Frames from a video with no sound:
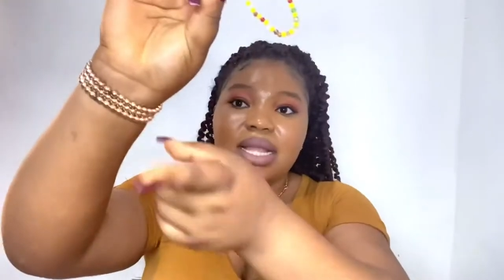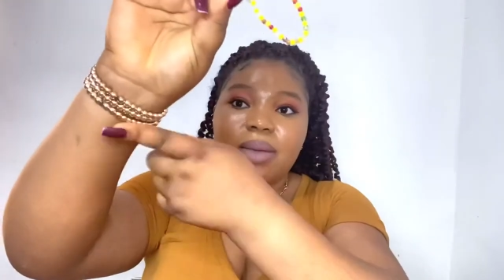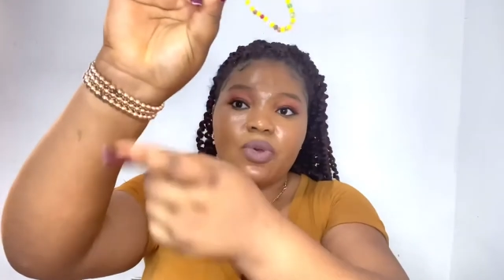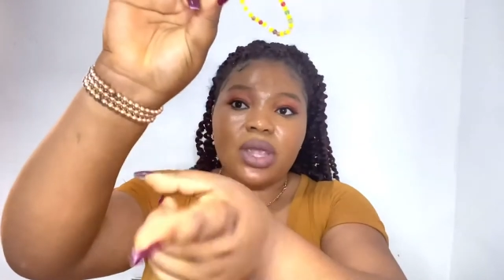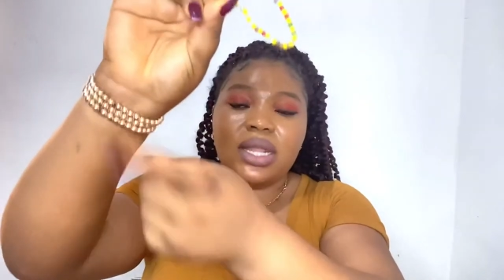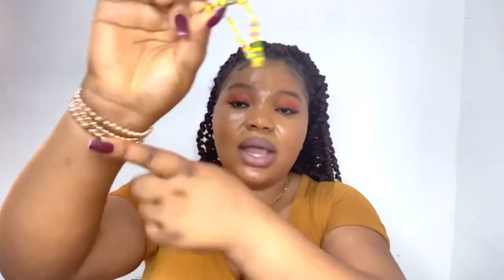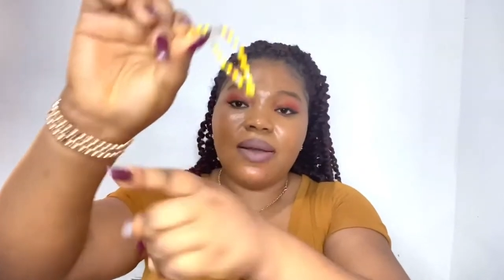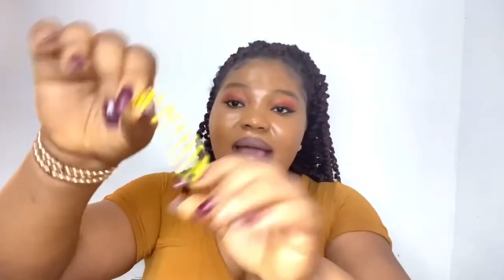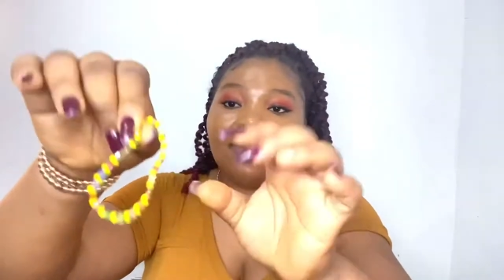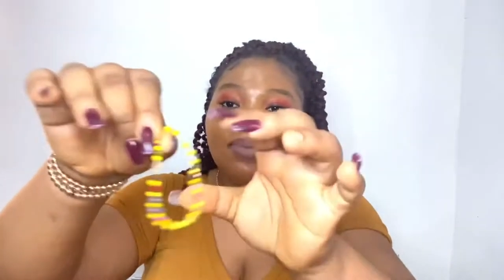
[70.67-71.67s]
I'm wearing
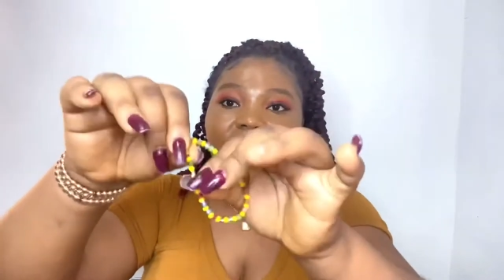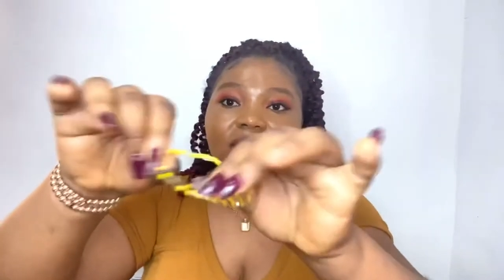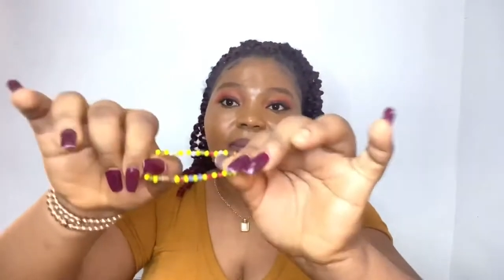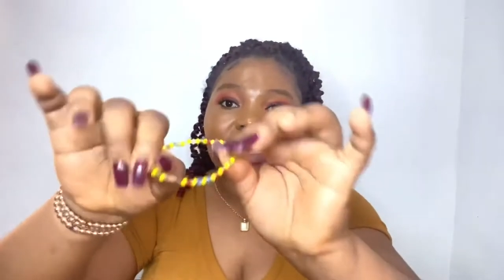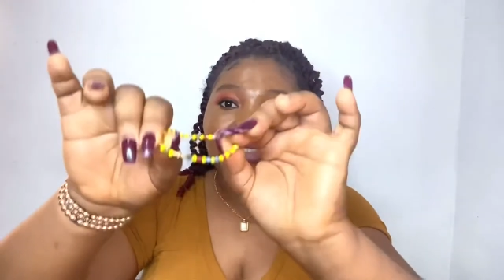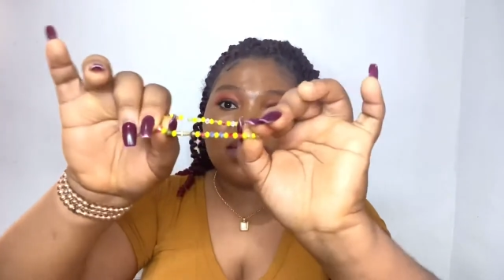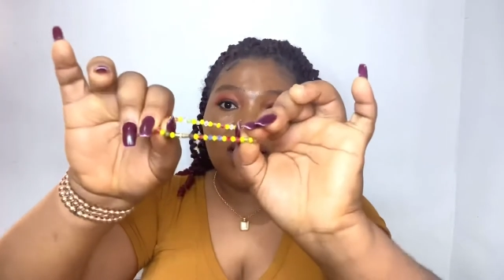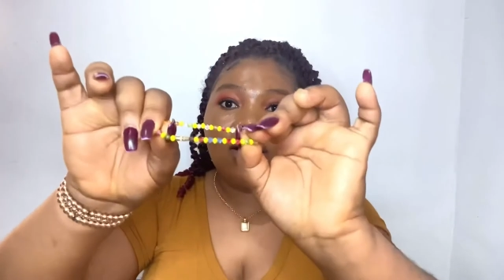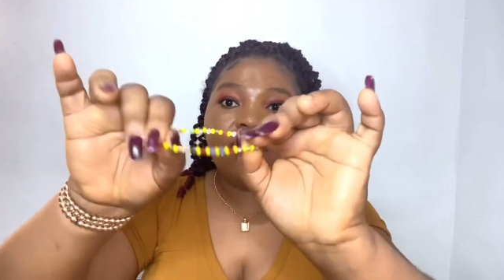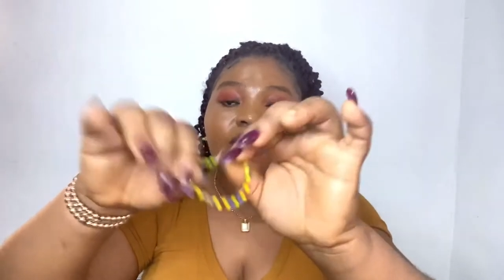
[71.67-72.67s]
now, I made it
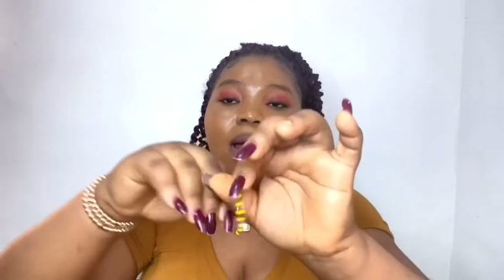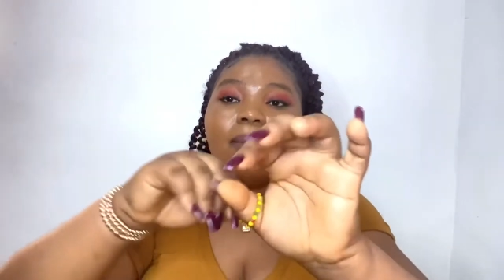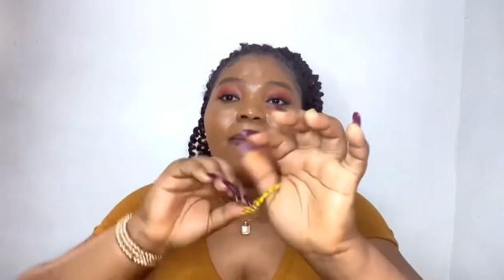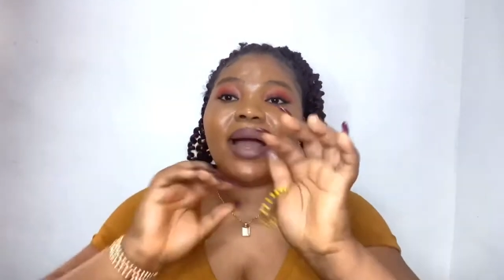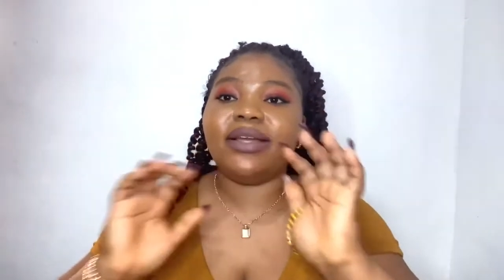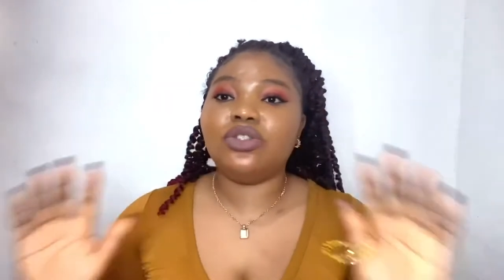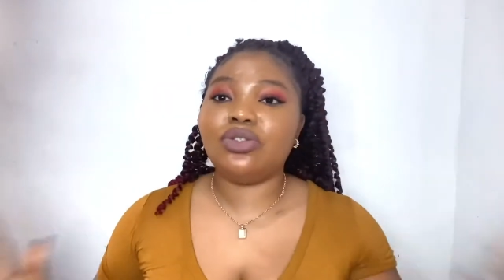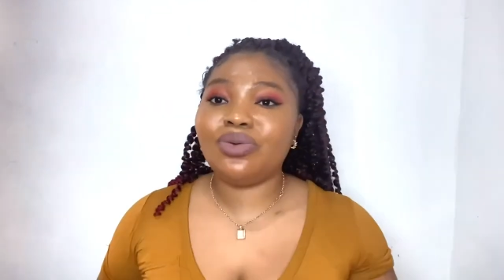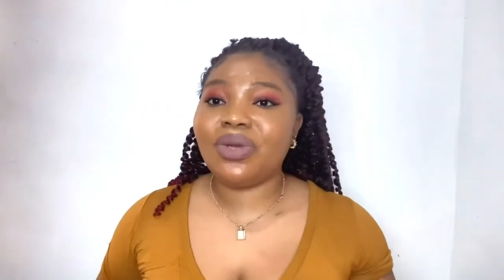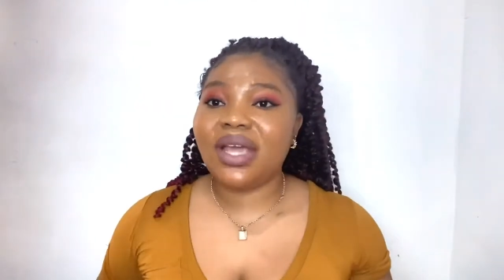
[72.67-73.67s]
myself. My
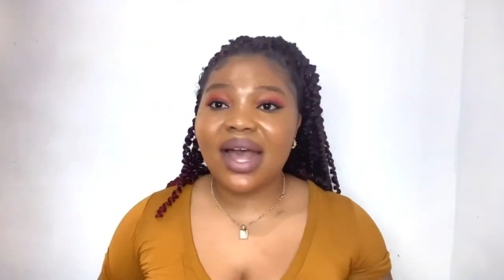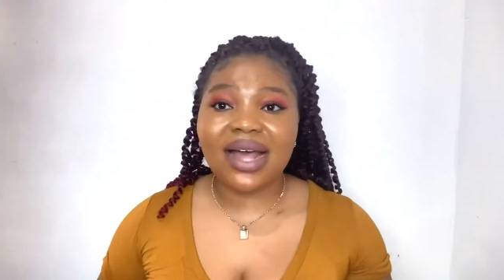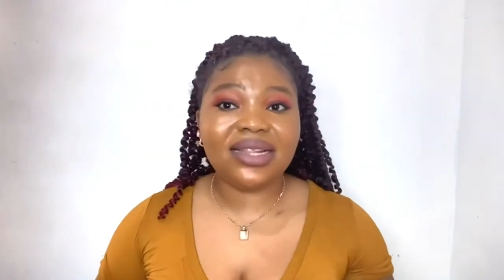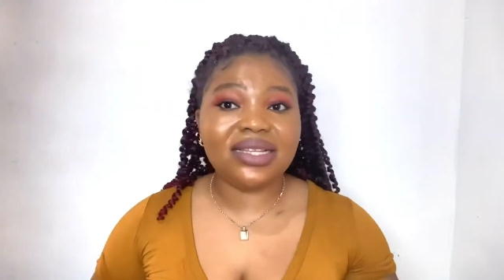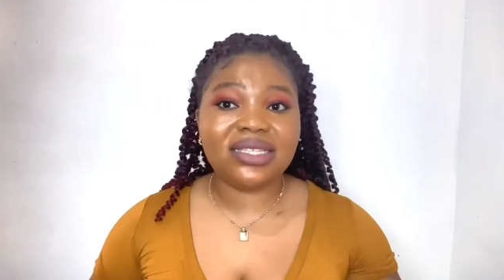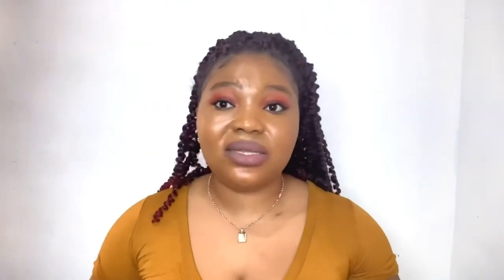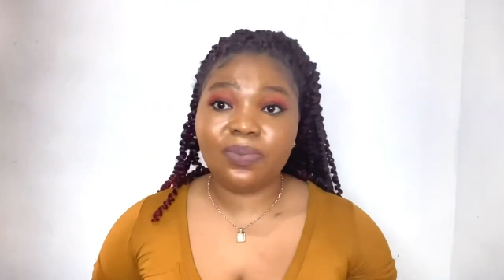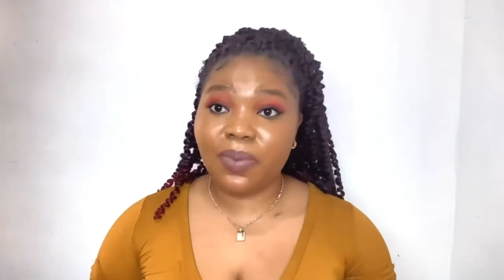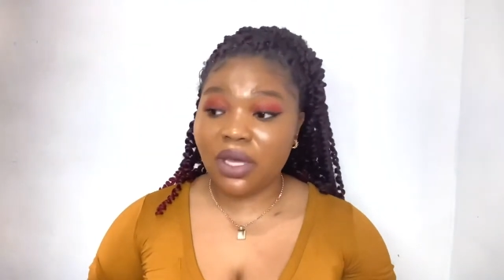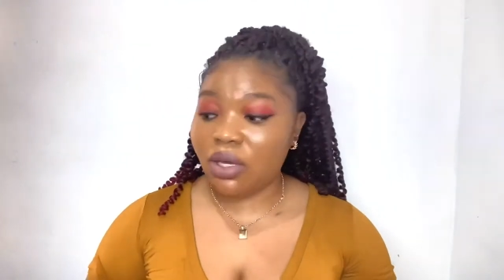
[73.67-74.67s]
jewelry hardly
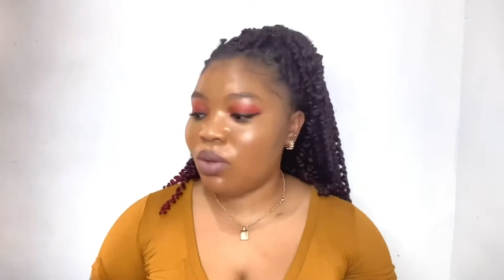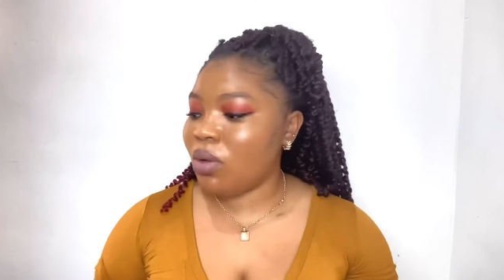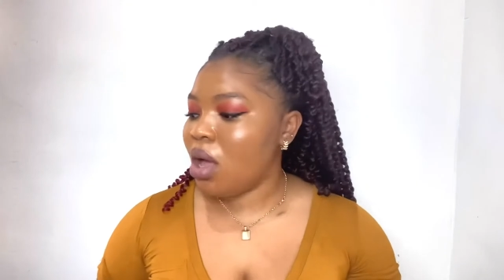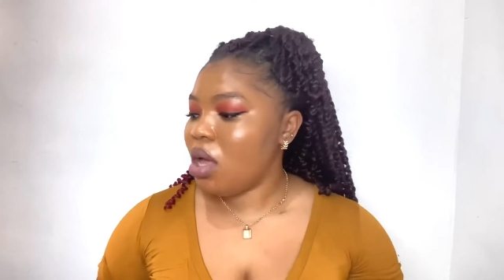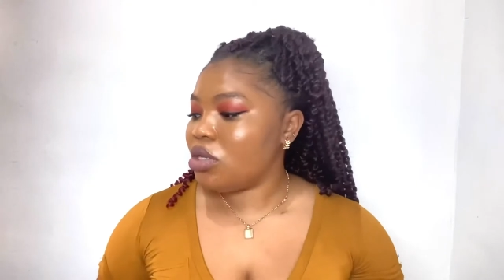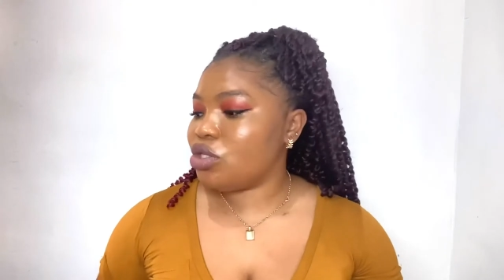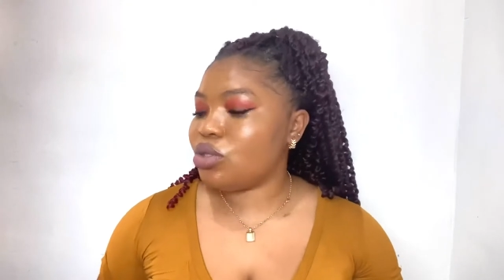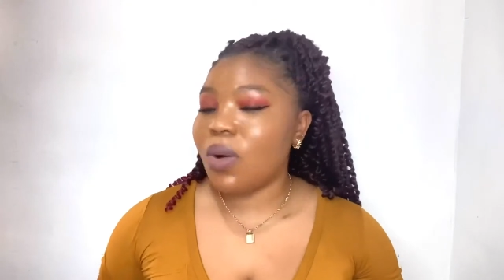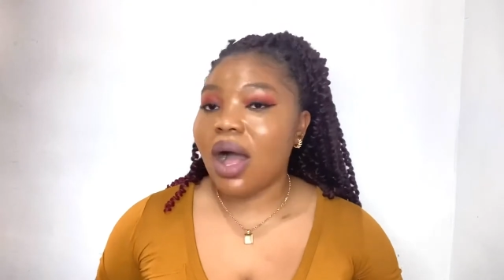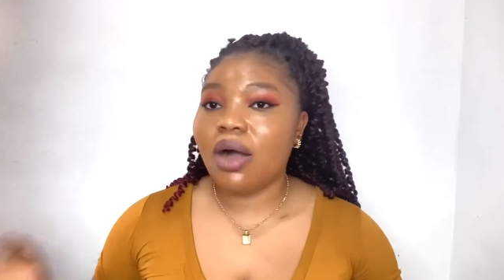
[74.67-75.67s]
spill,
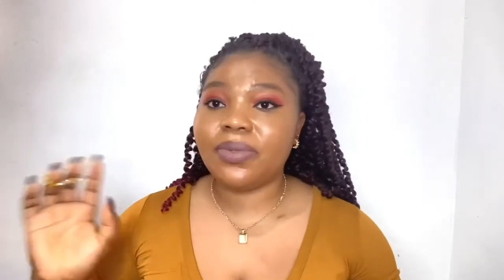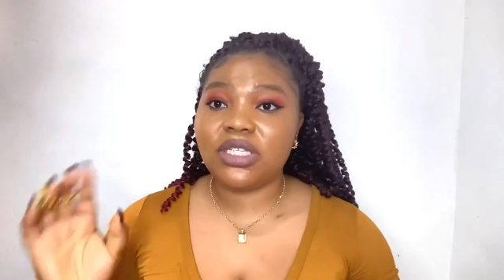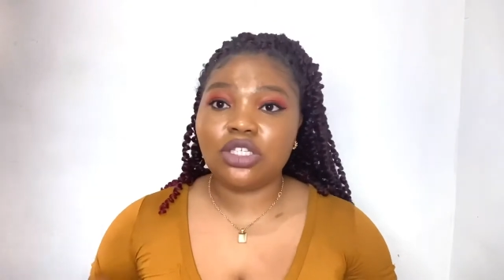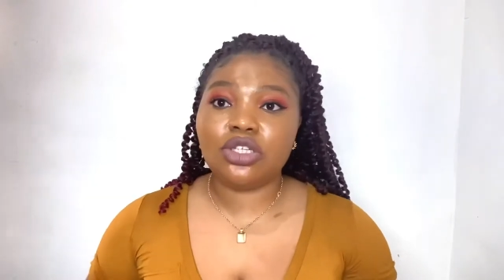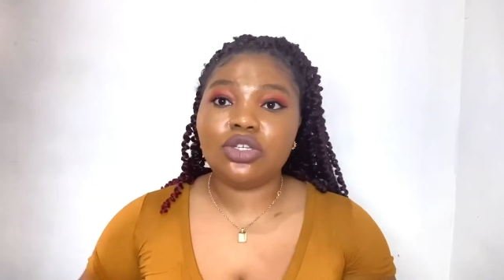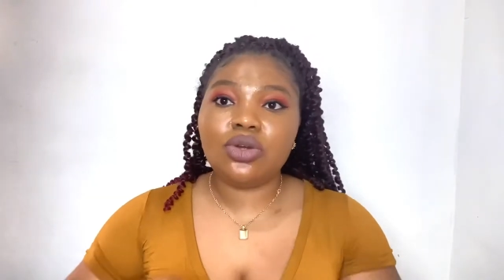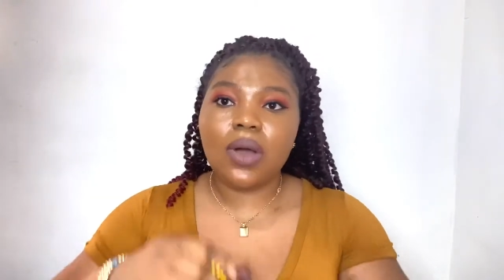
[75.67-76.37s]
so I'll be teaching you